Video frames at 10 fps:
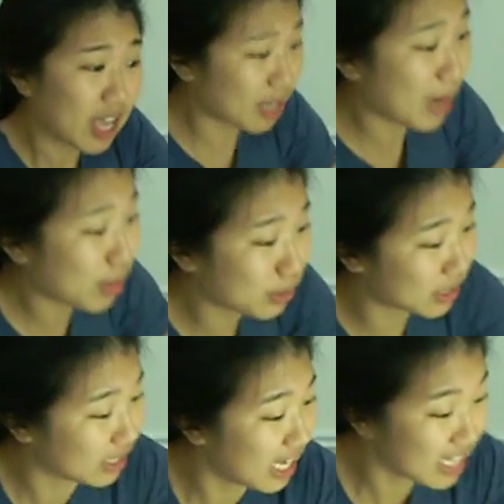Tomatoes
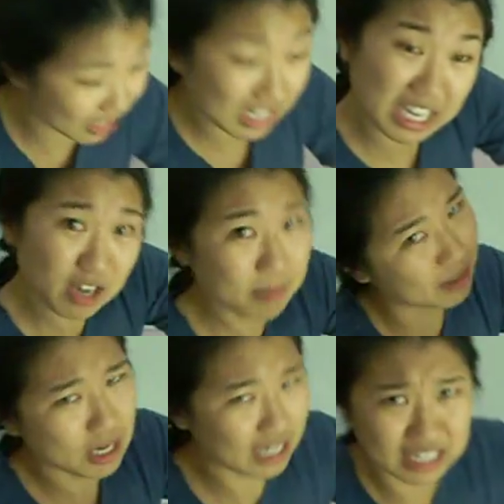is in here,
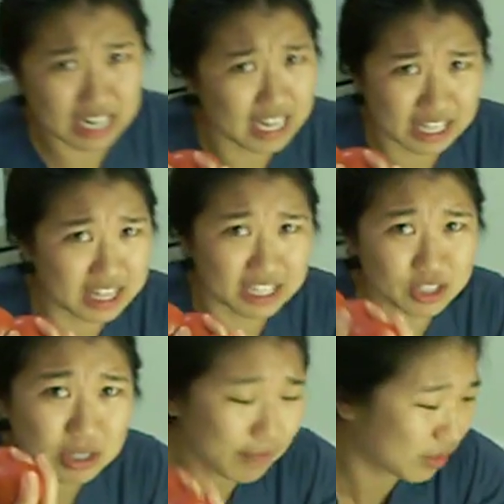but not like this.
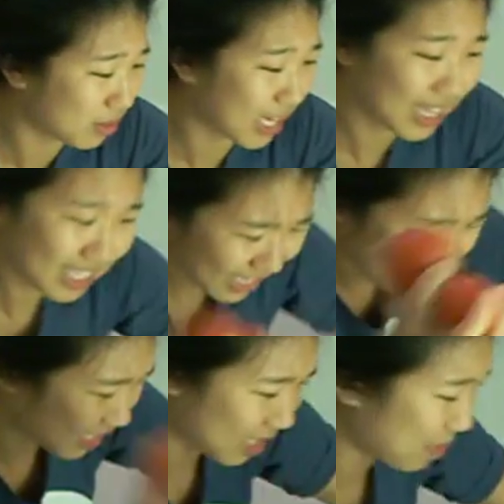Don't ever do that. That's
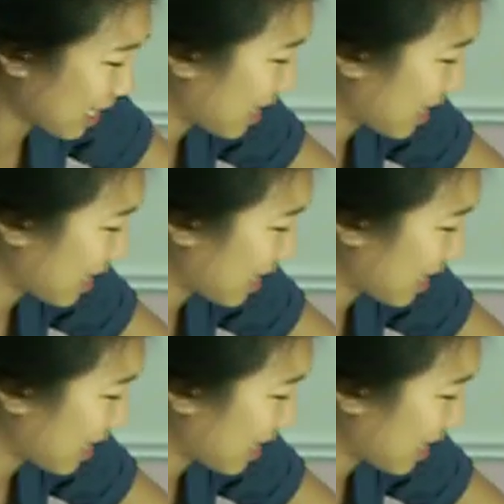like something